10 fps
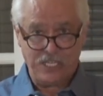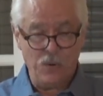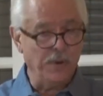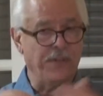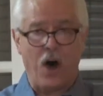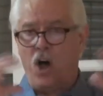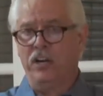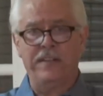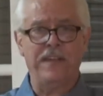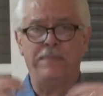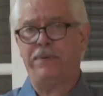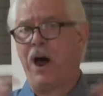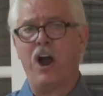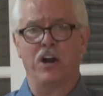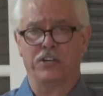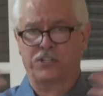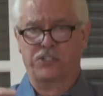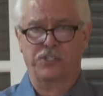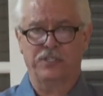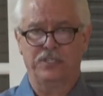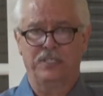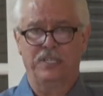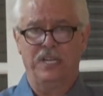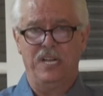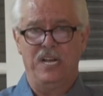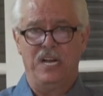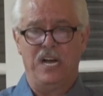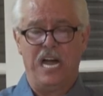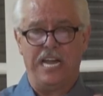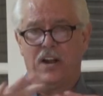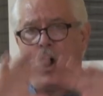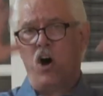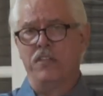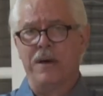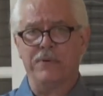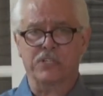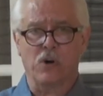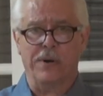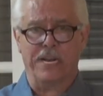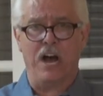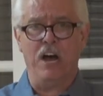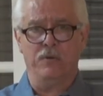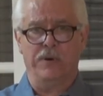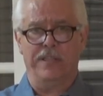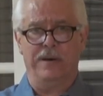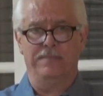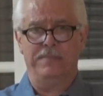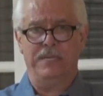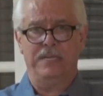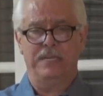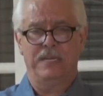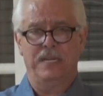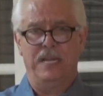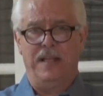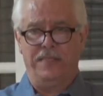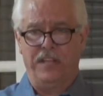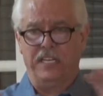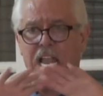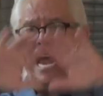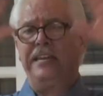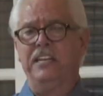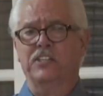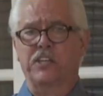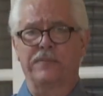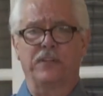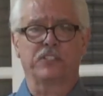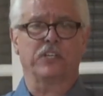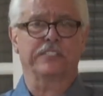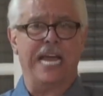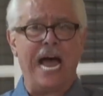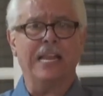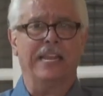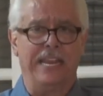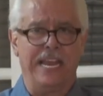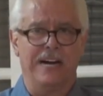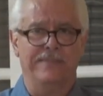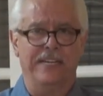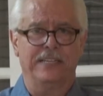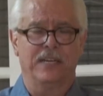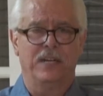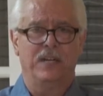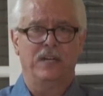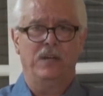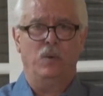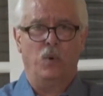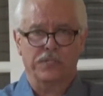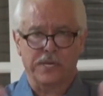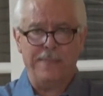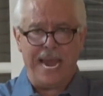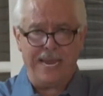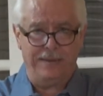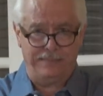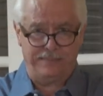With all of their parts and all that was going on with them, the likeness of the totality of it was a man.